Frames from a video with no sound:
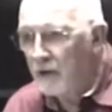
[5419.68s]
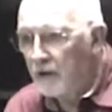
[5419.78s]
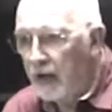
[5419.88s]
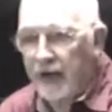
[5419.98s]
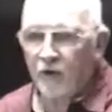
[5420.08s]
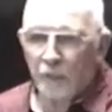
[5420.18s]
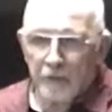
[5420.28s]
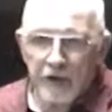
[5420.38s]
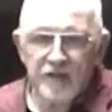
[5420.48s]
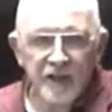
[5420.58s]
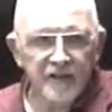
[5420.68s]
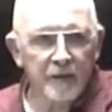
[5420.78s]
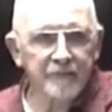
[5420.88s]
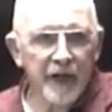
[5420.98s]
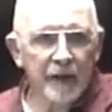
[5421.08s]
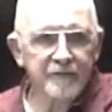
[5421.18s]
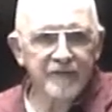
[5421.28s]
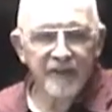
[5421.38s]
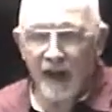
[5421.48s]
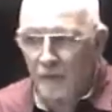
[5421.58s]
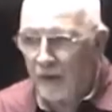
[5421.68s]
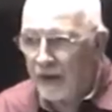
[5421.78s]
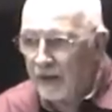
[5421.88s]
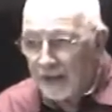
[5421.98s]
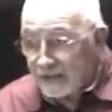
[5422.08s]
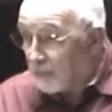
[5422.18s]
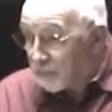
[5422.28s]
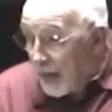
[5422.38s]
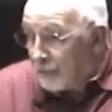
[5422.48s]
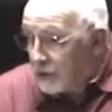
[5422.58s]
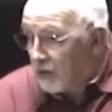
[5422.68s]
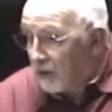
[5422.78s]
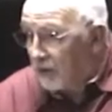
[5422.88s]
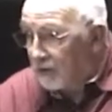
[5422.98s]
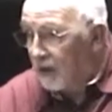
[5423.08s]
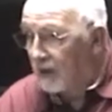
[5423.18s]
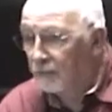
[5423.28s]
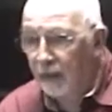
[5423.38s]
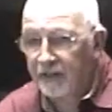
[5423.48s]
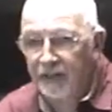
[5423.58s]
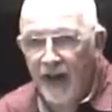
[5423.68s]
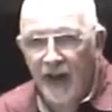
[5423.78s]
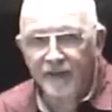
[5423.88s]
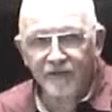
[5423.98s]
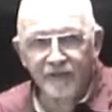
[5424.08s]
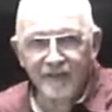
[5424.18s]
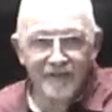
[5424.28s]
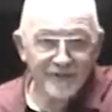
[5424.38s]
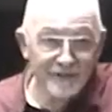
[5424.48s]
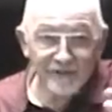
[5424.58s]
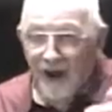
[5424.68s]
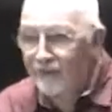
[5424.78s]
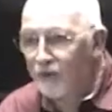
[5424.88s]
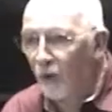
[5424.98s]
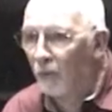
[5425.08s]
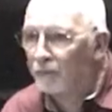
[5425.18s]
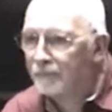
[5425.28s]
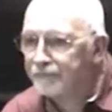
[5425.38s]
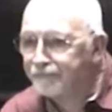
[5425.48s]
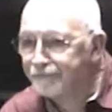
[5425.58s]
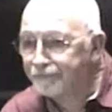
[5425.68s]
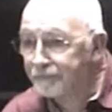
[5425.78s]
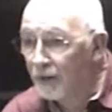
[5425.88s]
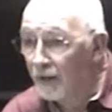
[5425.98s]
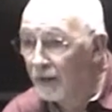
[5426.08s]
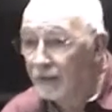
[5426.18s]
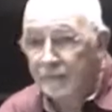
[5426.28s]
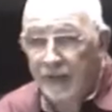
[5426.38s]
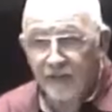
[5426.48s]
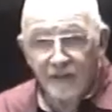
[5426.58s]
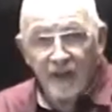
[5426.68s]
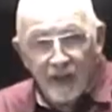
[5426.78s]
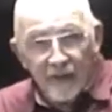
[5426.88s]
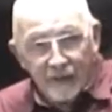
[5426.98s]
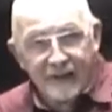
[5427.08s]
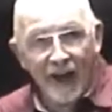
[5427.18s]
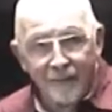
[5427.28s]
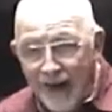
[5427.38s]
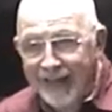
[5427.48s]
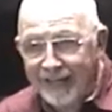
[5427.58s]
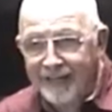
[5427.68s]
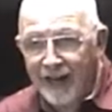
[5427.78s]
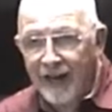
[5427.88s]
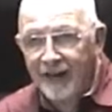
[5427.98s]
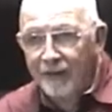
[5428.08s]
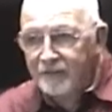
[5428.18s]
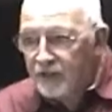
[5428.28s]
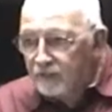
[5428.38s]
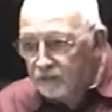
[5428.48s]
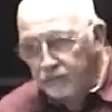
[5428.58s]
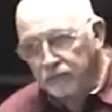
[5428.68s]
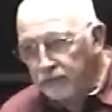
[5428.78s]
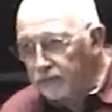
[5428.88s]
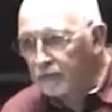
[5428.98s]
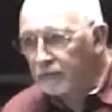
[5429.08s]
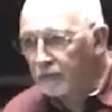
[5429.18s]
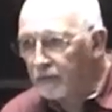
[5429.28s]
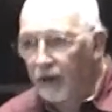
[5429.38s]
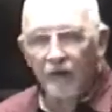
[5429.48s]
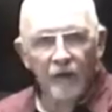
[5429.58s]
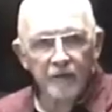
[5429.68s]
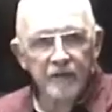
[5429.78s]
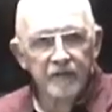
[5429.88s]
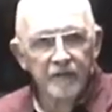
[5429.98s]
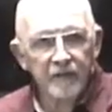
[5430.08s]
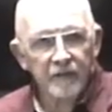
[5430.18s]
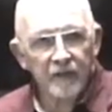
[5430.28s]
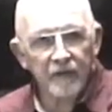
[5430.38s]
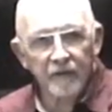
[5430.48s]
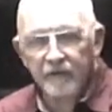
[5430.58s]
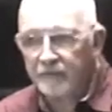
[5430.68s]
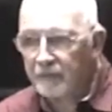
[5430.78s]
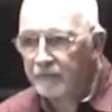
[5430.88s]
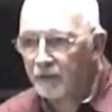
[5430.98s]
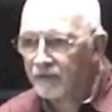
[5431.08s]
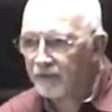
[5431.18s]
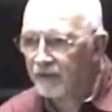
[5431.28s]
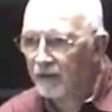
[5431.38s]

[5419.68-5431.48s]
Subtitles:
And I know preaching sometimes is that way. Sometimes here on Monday nights, she drives home. Because by the time I get done, I'm just, not always, most of the time.